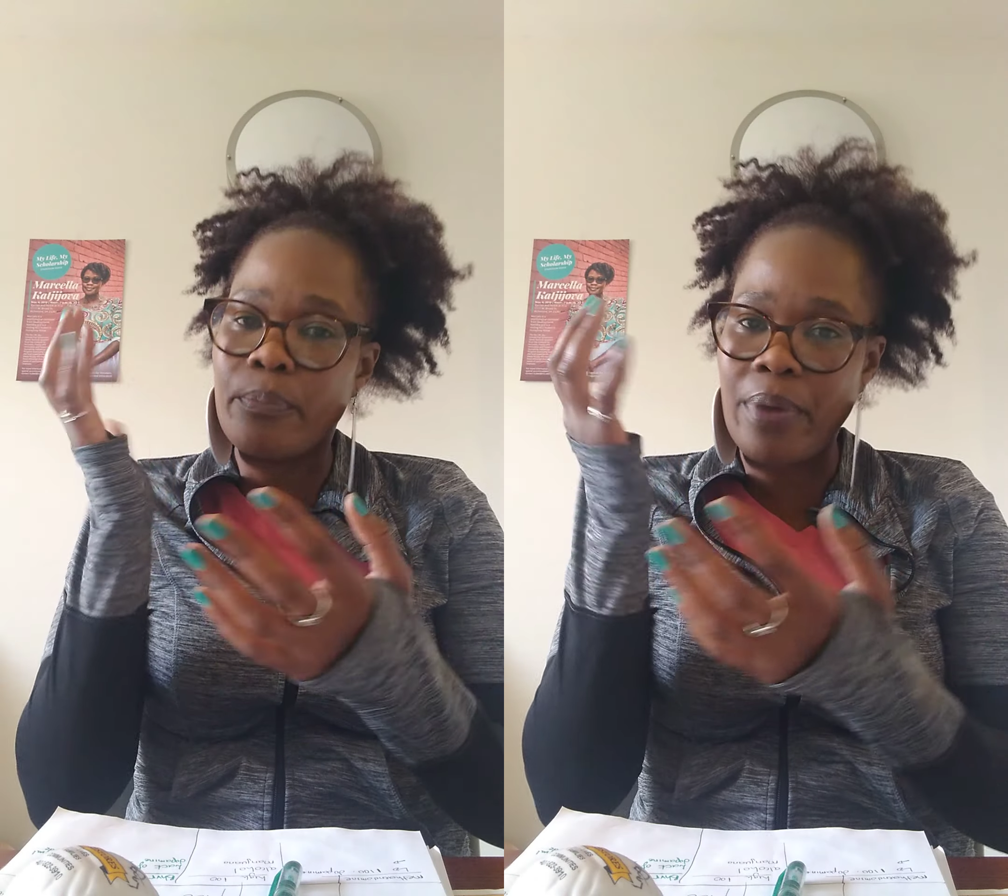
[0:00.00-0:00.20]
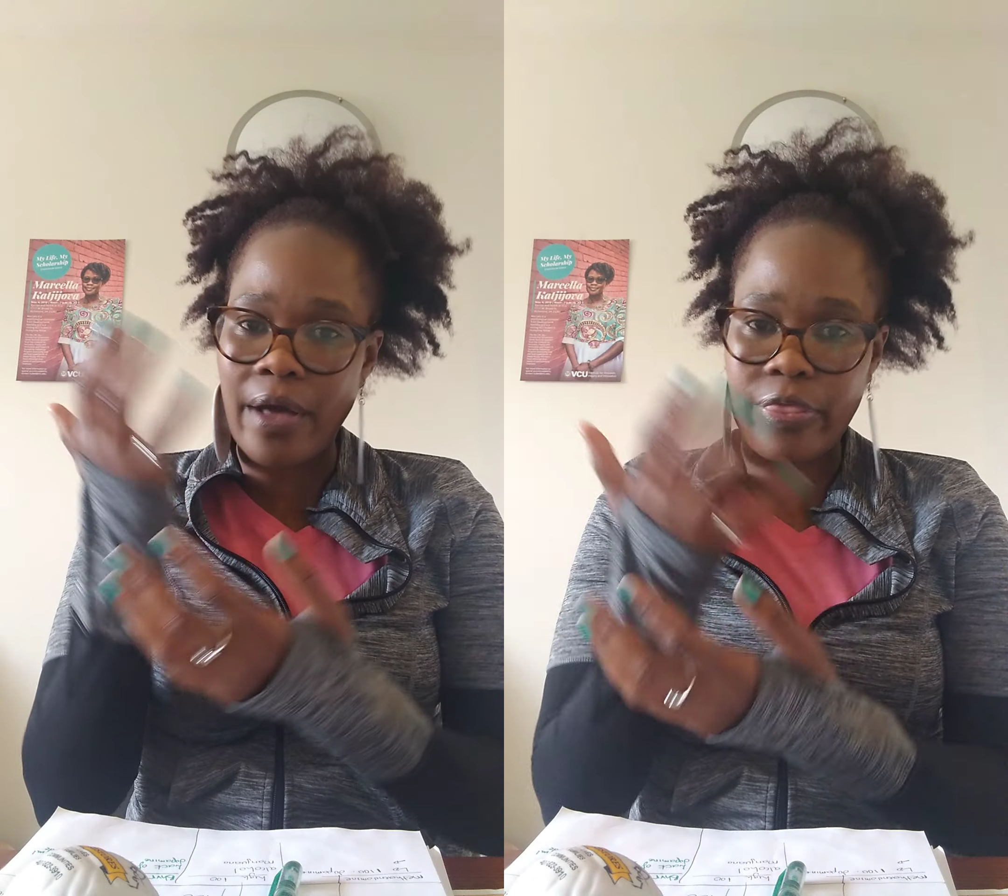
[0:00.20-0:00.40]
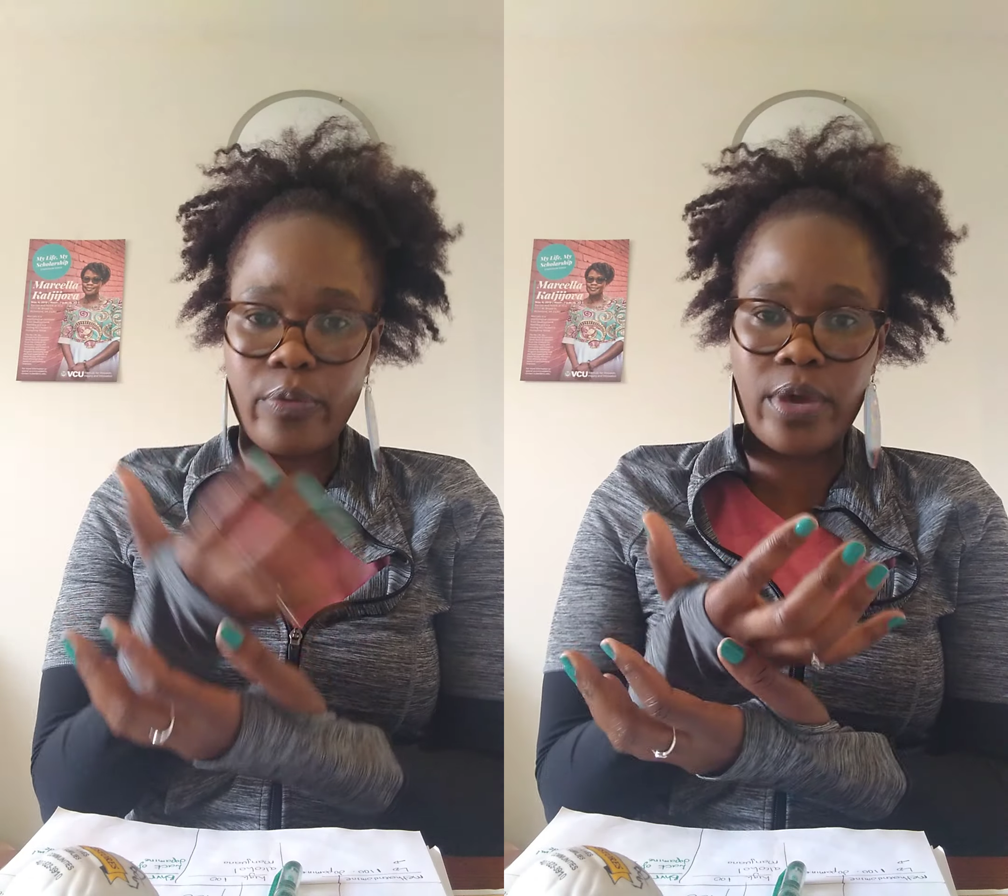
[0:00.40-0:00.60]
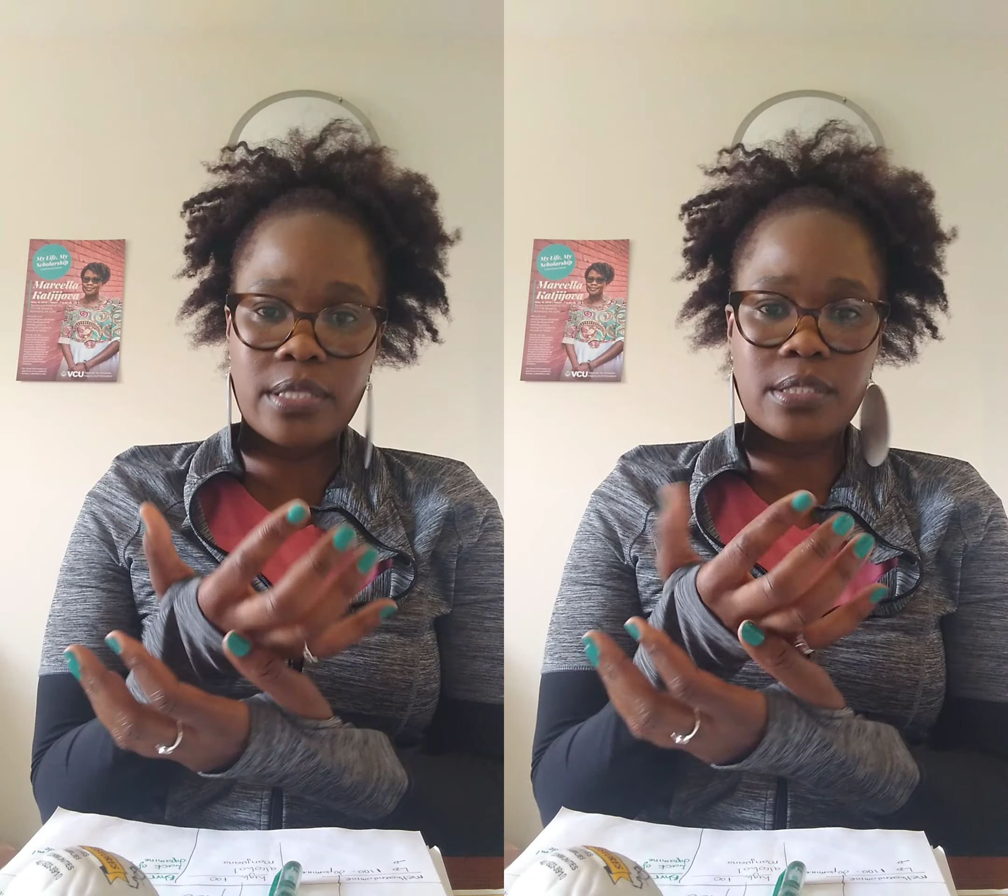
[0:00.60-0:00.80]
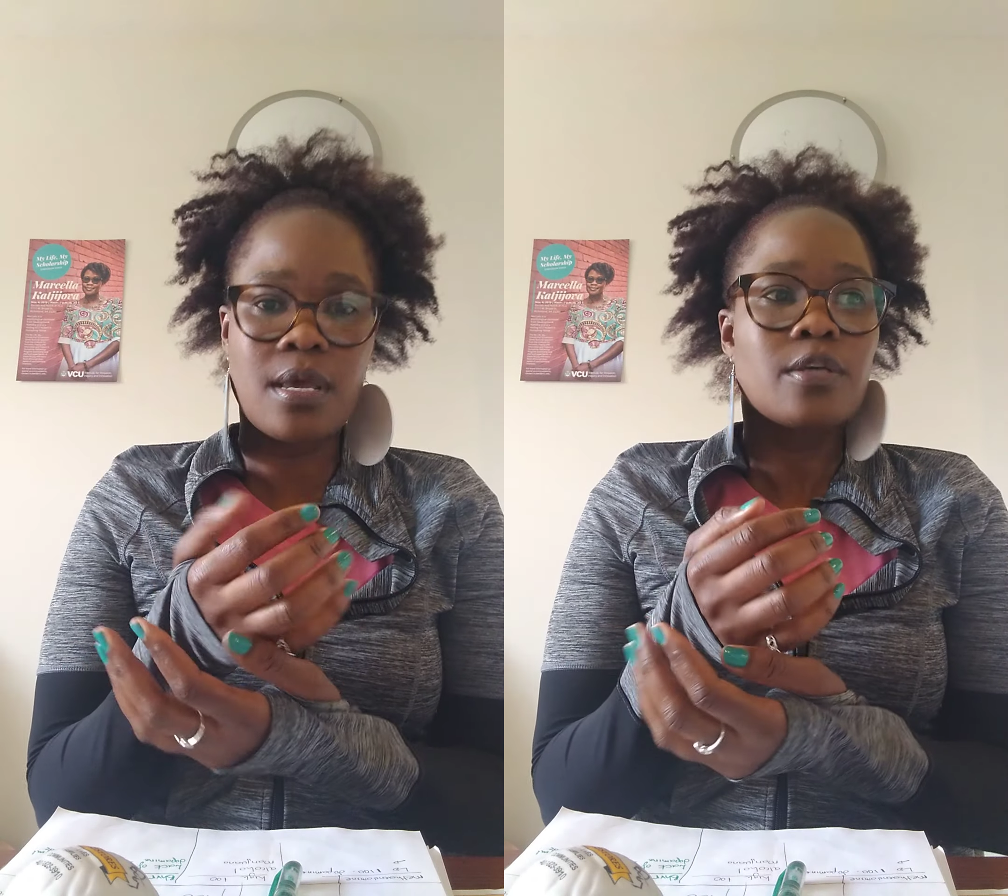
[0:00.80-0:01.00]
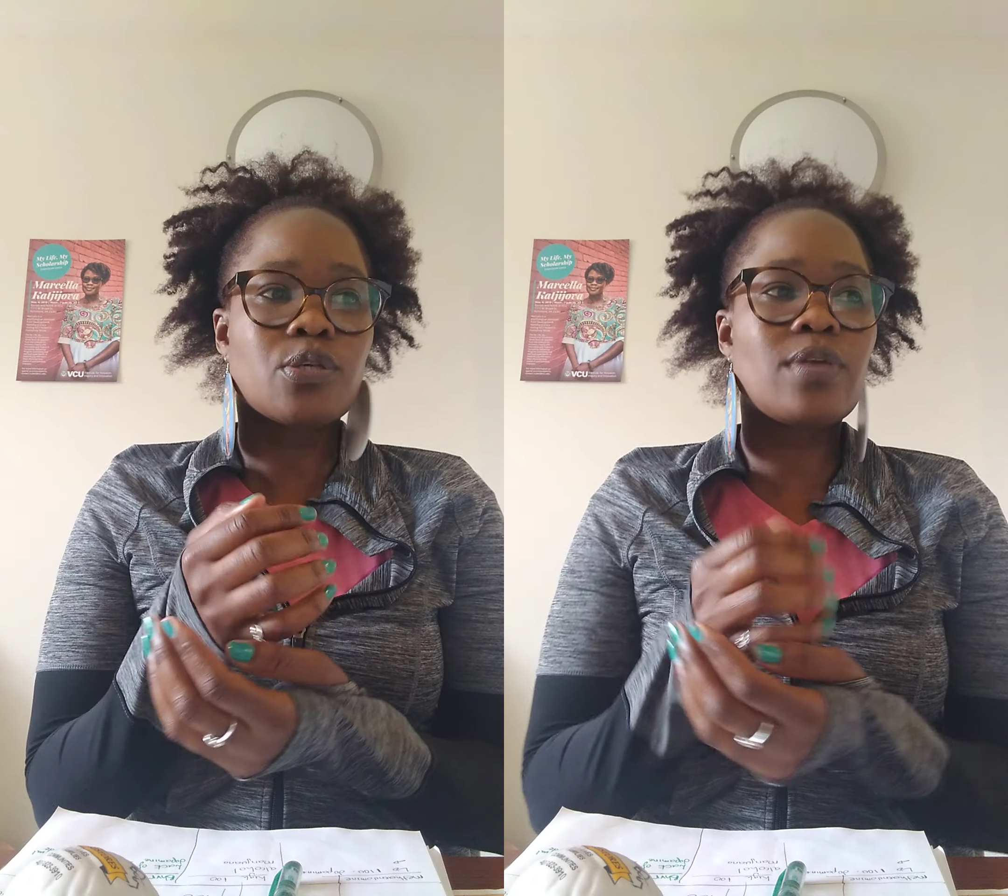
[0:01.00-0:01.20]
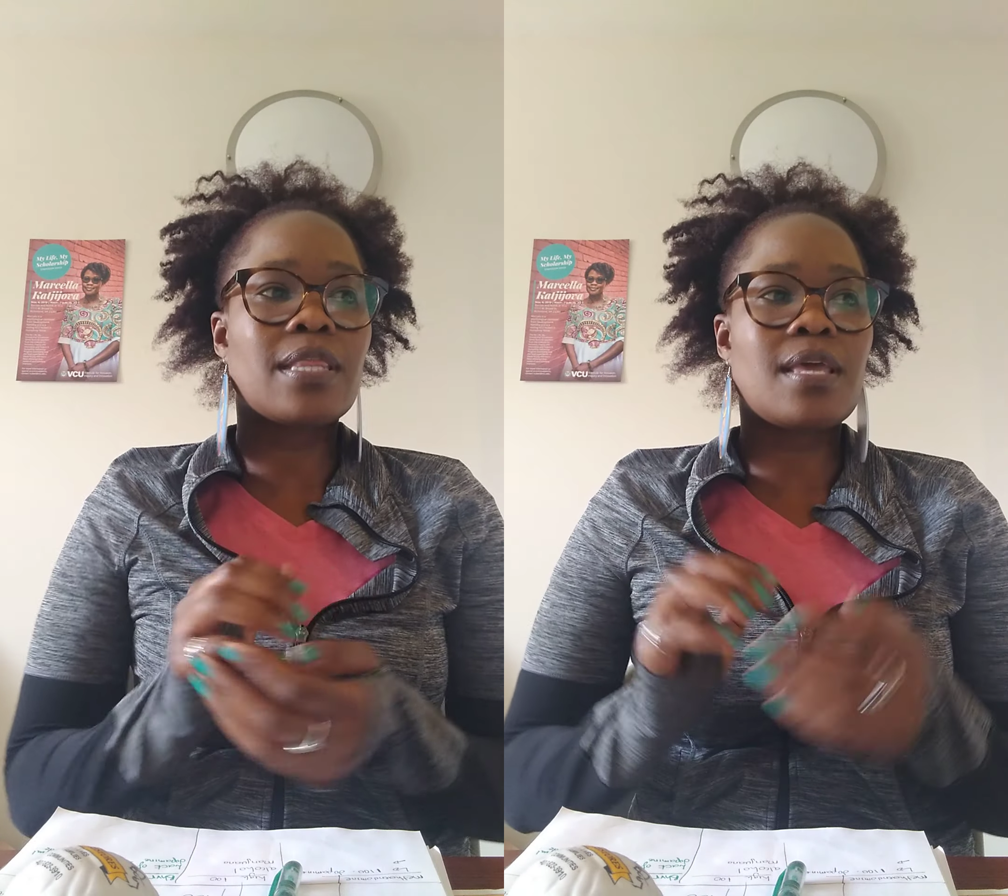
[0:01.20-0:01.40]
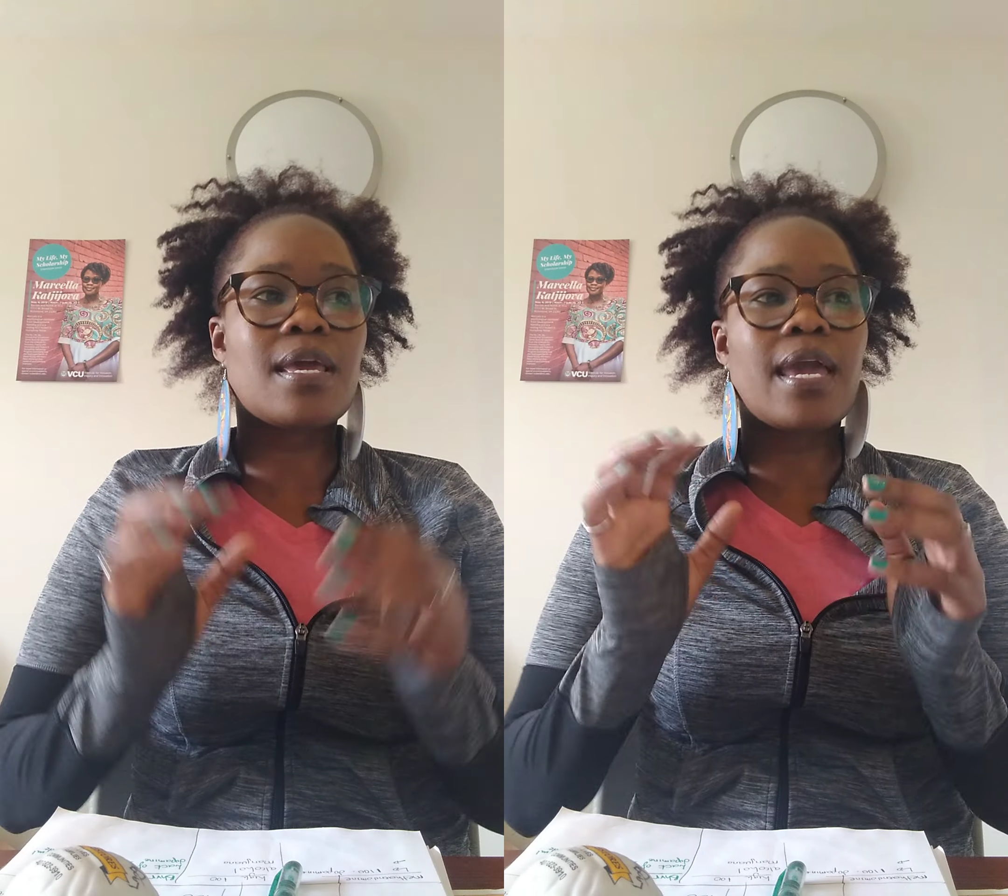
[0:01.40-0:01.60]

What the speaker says: pathways so that they